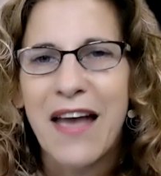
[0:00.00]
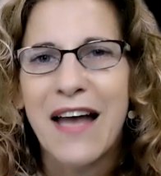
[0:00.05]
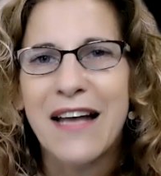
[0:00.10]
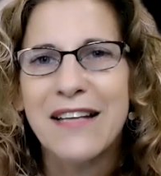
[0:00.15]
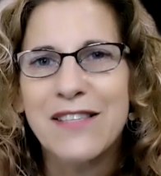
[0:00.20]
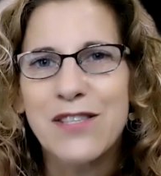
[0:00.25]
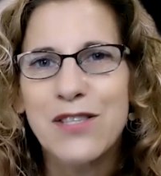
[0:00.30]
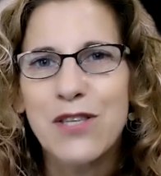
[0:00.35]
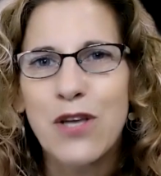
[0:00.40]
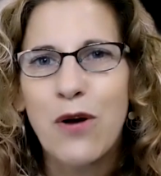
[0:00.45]

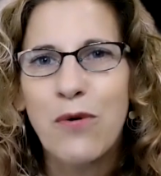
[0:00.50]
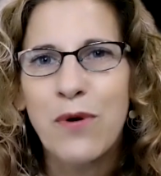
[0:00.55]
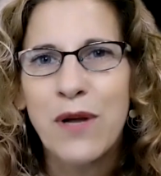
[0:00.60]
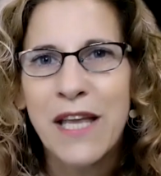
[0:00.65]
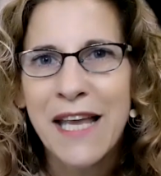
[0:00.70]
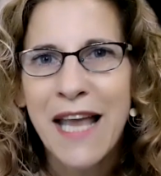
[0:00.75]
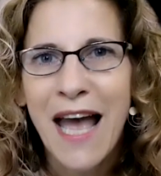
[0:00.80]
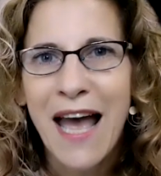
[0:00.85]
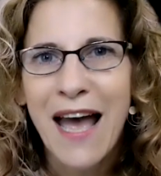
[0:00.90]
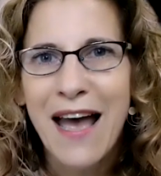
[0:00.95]
And so
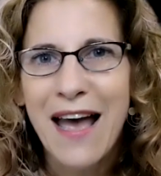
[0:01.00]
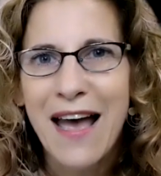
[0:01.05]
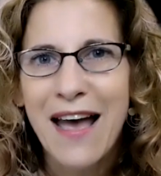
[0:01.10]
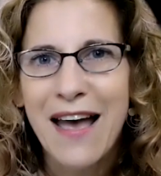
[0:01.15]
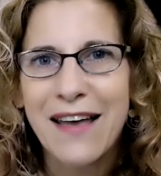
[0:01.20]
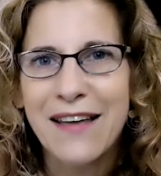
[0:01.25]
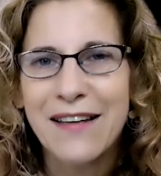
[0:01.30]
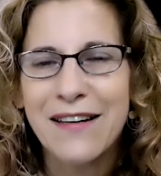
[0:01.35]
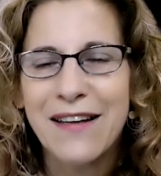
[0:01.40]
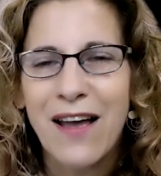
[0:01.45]
he
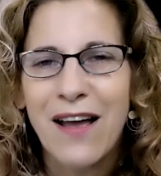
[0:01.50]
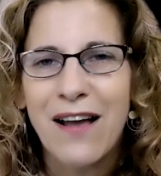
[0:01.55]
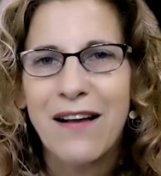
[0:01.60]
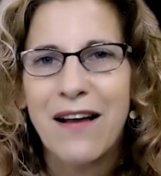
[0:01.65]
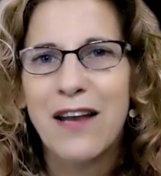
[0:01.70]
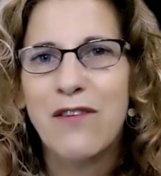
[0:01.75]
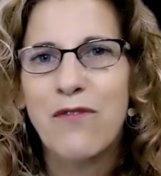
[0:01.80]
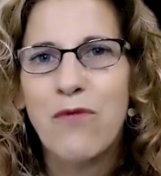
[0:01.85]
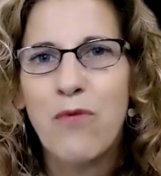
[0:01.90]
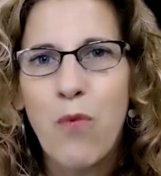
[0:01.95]
had
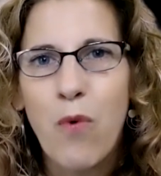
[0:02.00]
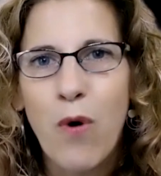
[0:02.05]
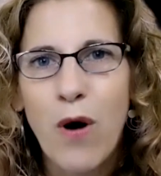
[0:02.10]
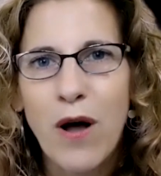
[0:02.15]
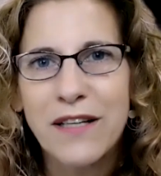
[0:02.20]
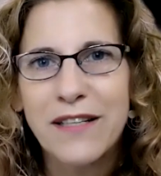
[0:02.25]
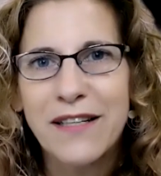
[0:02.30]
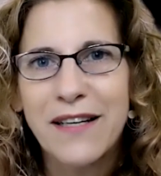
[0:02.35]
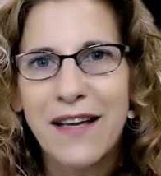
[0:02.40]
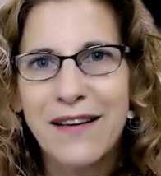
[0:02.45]
kind of
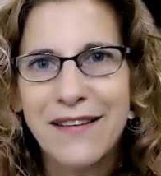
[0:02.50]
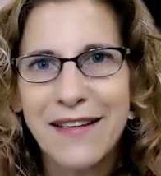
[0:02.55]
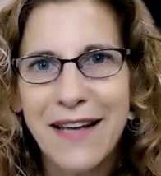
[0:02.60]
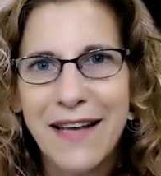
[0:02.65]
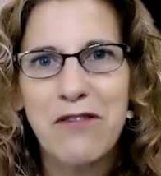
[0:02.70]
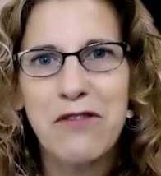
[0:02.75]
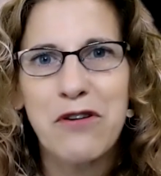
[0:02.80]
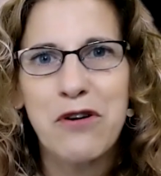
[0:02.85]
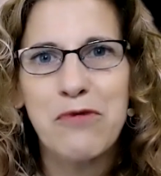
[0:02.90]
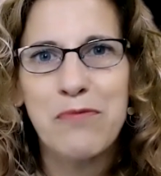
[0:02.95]
one
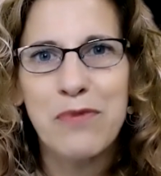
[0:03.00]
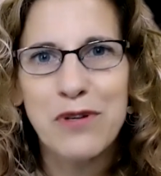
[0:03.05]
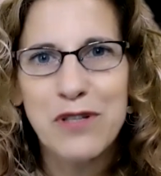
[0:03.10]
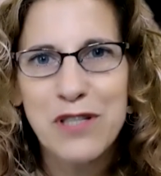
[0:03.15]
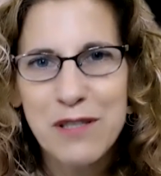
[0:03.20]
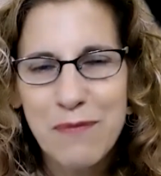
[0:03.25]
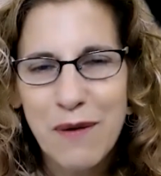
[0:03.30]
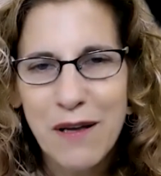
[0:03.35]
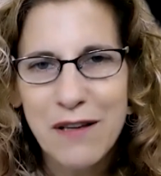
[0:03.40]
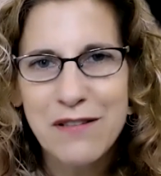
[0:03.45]
narrow
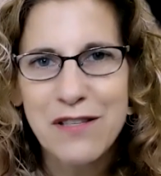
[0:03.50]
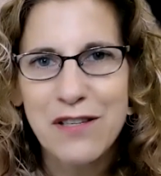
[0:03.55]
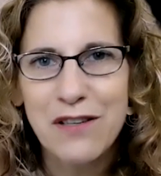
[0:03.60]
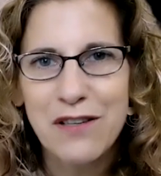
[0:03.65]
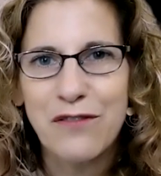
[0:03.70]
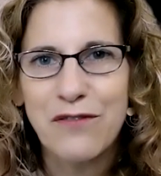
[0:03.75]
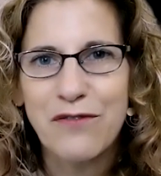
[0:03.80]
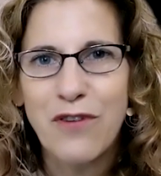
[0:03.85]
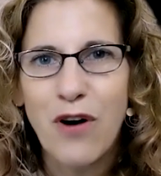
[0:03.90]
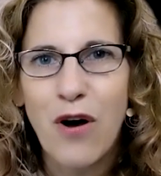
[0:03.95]

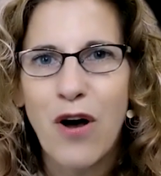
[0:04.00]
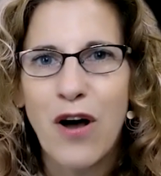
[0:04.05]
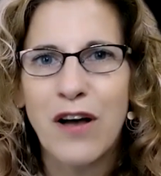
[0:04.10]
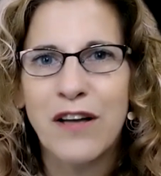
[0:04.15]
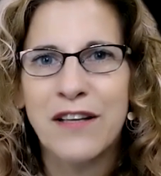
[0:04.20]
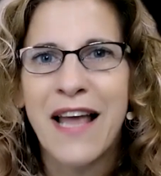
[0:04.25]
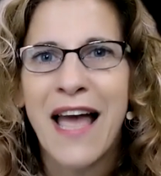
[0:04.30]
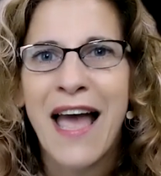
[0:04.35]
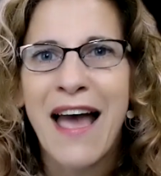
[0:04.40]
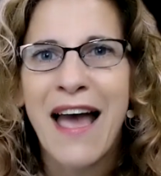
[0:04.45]
perspective
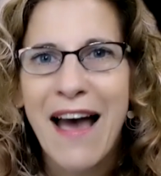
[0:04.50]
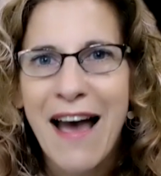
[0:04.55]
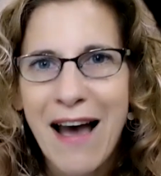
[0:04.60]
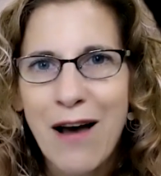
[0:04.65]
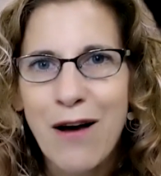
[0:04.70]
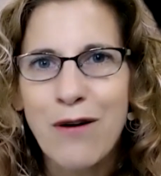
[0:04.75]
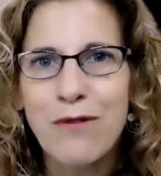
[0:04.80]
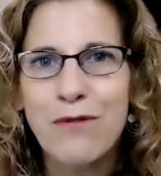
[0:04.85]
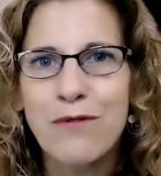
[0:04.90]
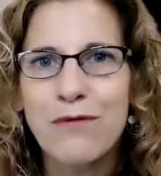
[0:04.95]
on
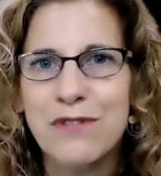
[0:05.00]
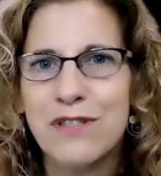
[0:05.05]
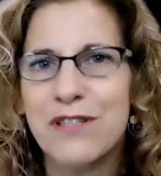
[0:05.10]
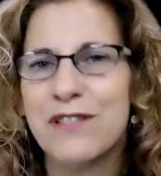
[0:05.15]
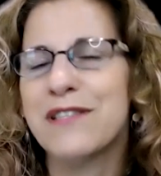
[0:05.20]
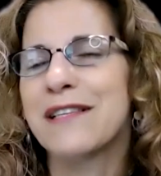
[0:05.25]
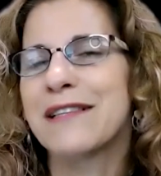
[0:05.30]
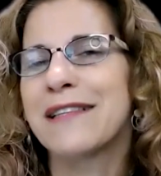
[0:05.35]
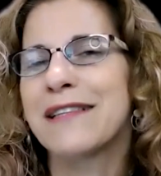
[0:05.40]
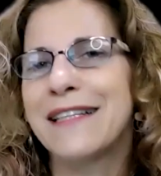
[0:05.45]
how
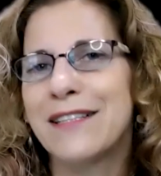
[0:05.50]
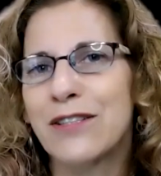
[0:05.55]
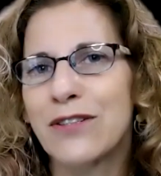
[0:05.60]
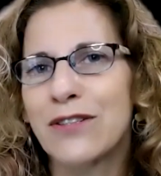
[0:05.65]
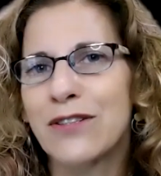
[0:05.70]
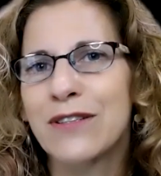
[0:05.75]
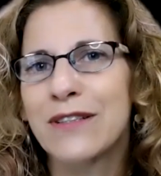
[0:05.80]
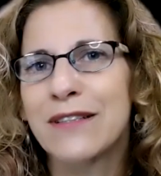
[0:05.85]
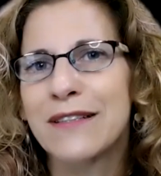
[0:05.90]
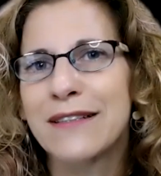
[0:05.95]
does a
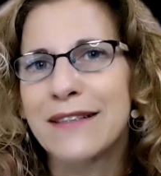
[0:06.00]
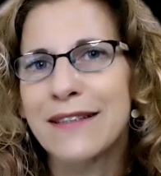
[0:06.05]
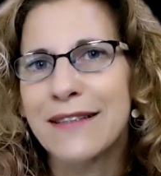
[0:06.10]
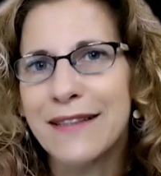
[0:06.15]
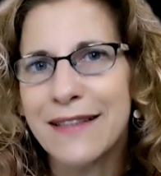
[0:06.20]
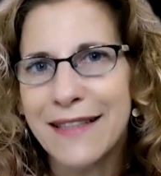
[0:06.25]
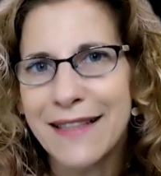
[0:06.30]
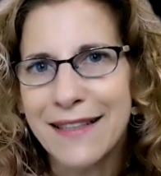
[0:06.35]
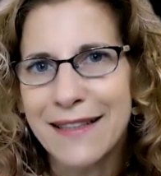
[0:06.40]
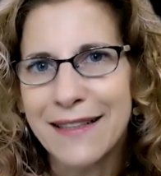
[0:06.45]
leader
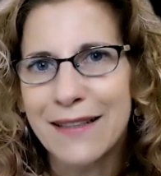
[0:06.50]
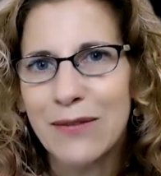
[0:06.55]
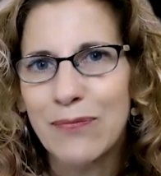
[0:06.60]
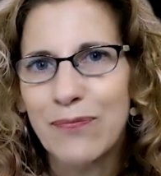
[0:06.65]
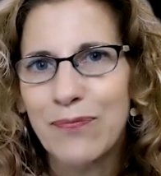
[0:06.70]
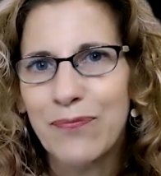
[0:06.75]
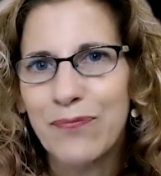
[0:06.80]
lead.